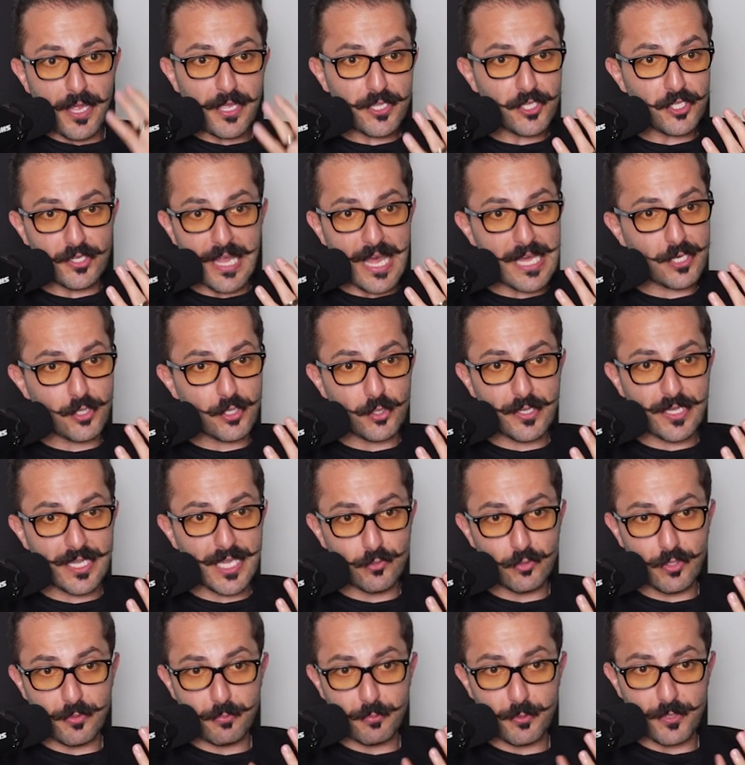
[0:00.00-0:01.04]
are not okay
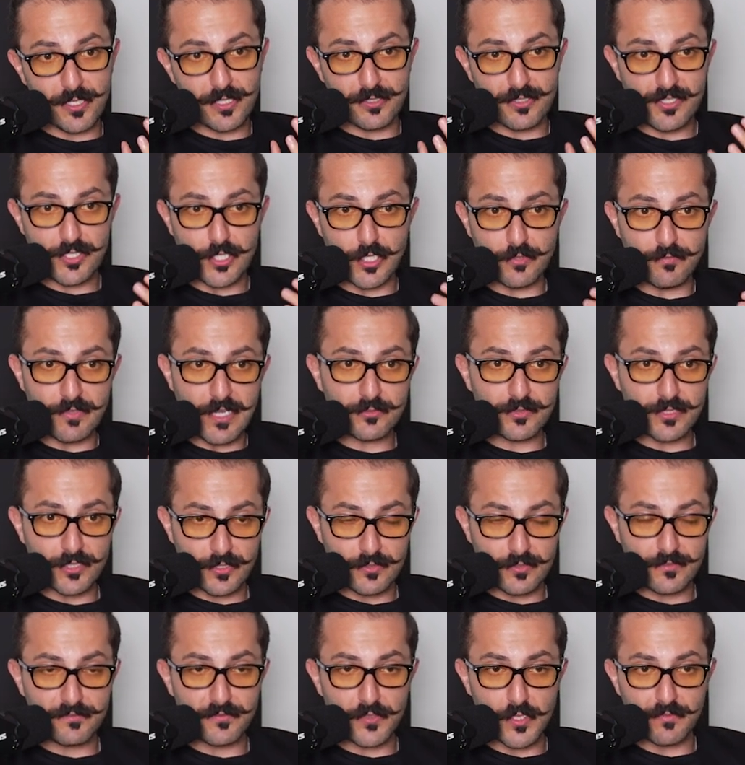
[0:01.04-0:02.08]
with putting yourself out there in
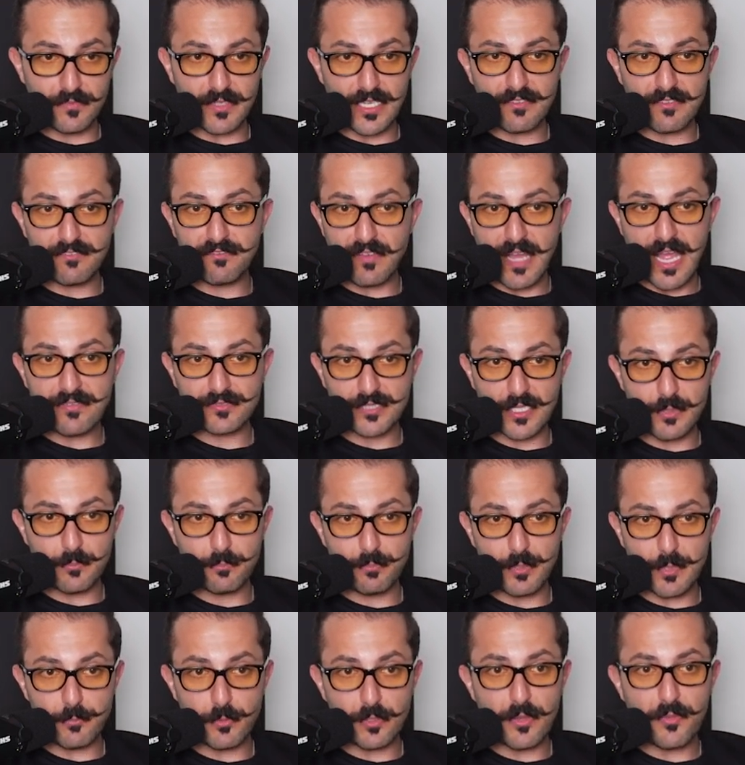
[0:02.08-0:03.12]
front of like five, ten
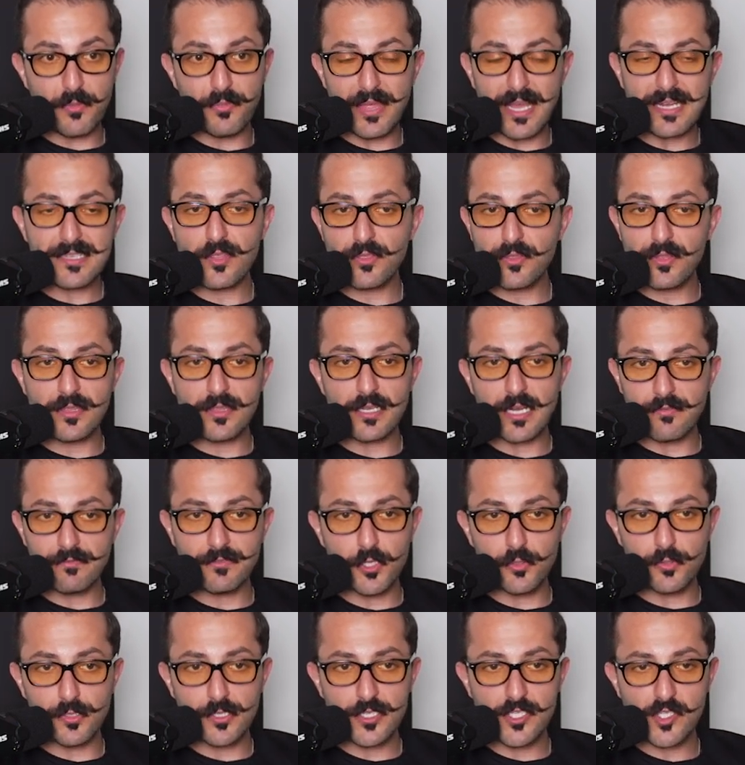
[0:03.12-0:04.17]
people. And that's the thing that I've
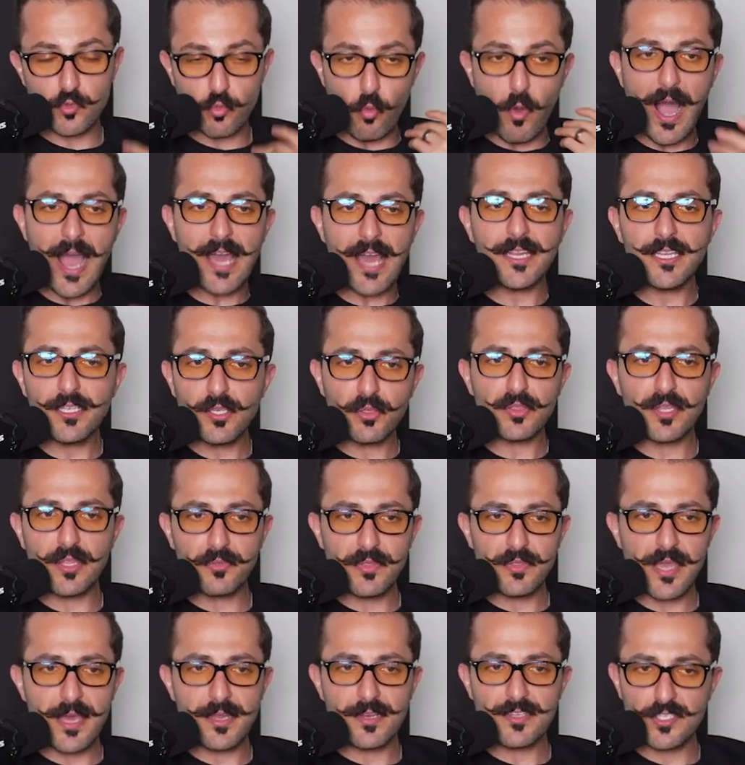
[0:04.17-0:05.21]
noticed. Why do you think
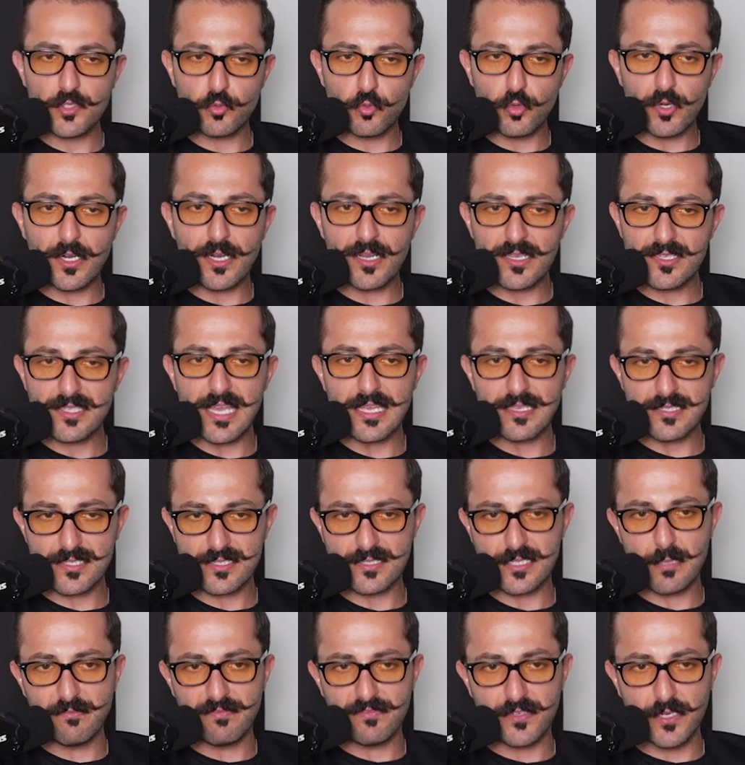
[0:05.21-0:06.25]
that is and where does that
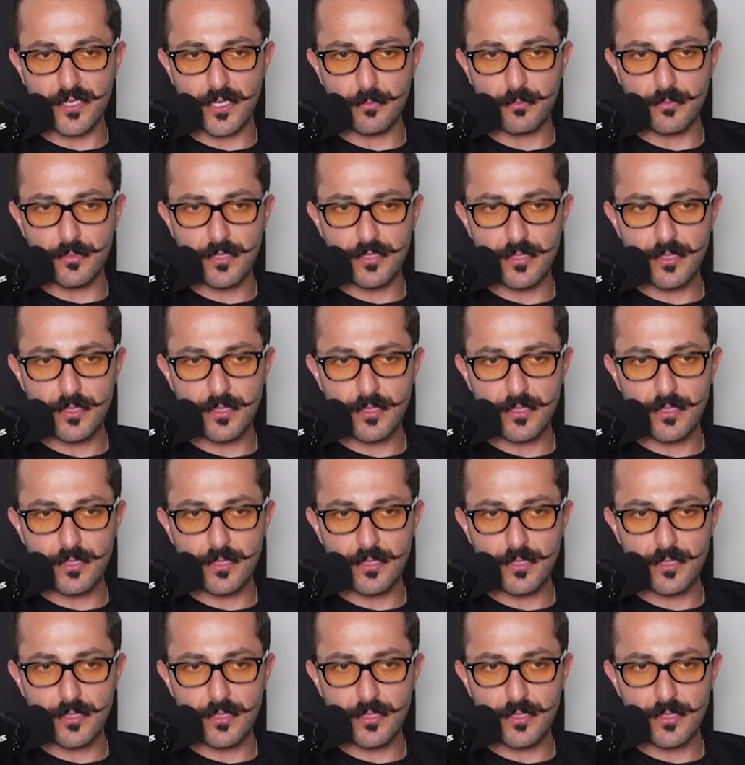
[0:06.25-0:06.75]
stem from?